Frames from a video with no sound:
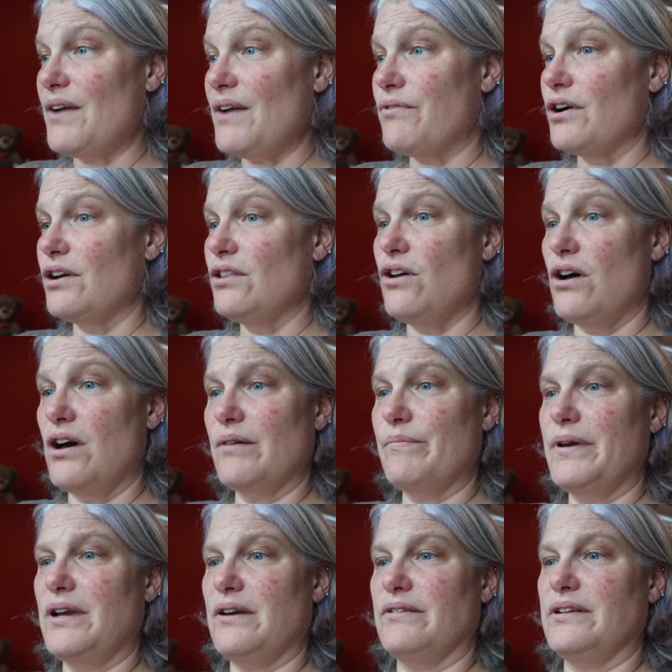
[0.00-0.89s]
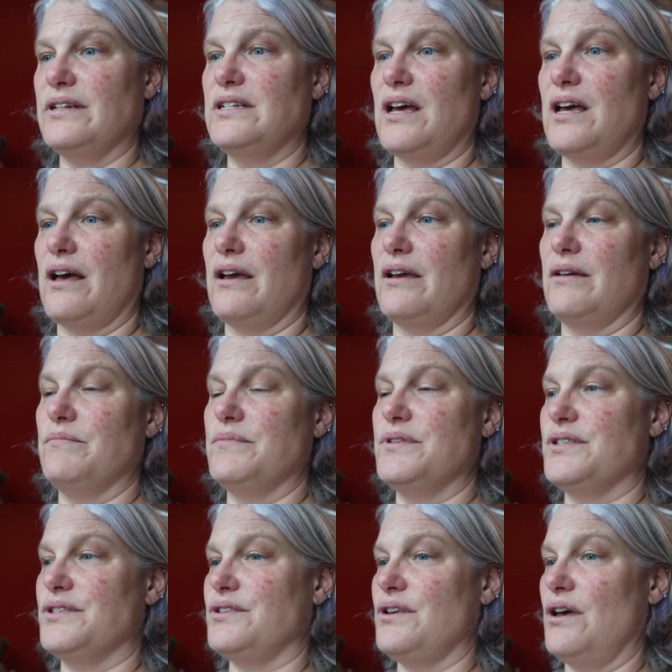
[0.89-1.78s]
for a long period of time.
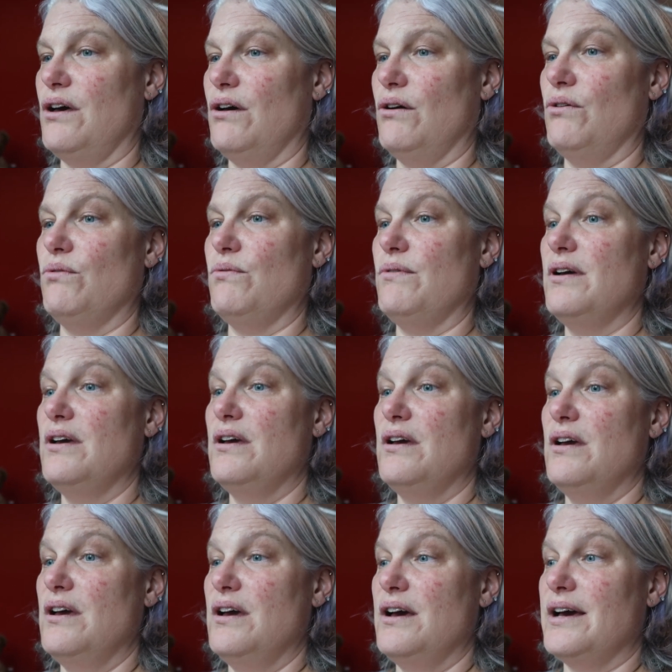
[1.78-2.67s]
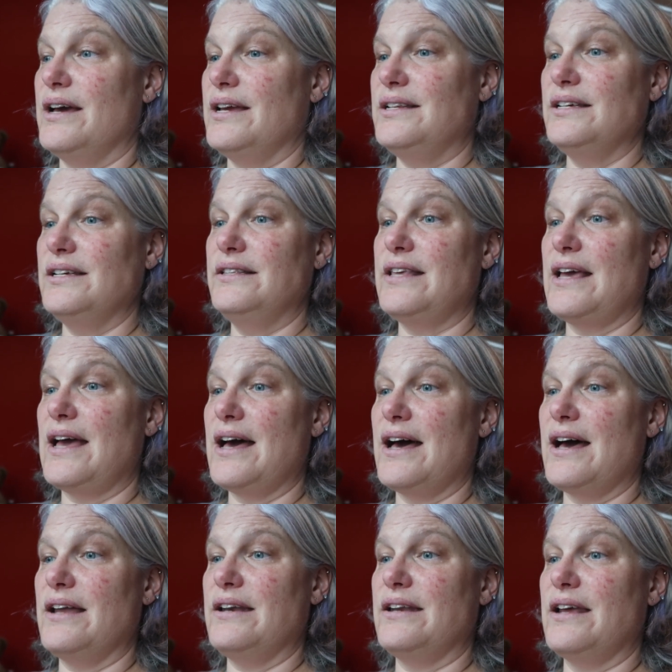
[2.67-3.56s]
So I did
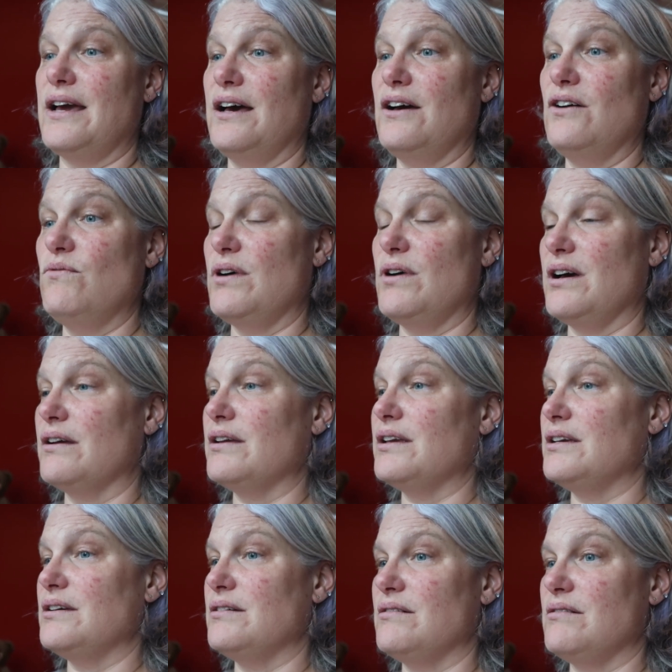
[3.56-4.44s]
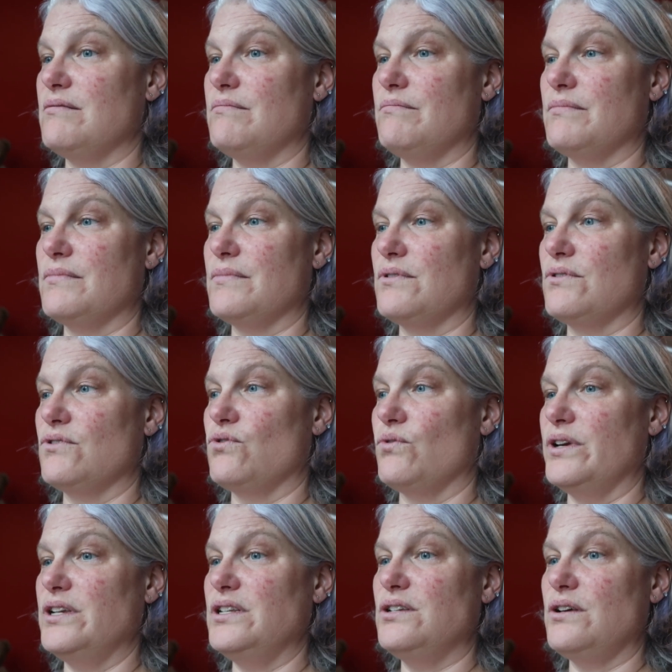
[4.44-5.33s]
that. Now I am
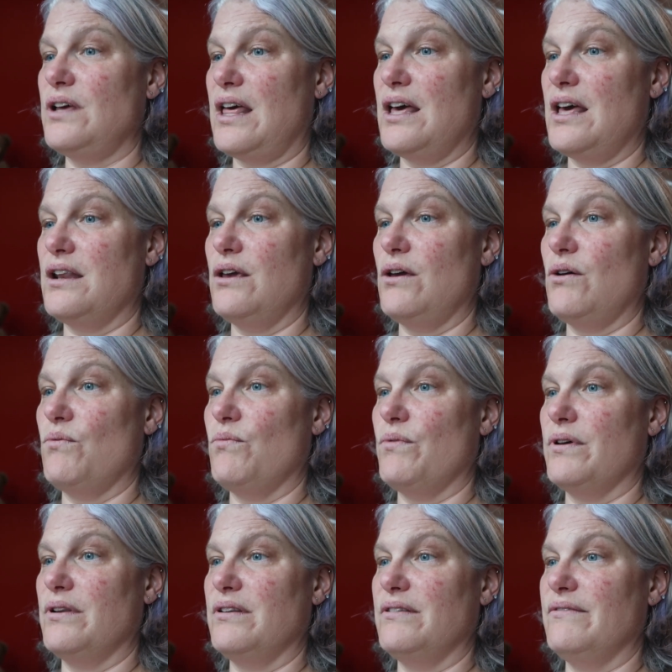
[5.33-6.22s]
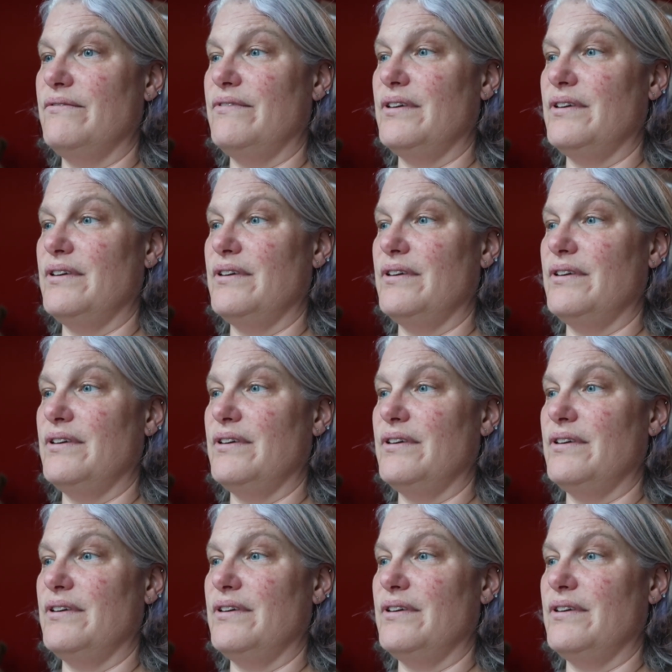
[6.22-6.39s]
going to edit one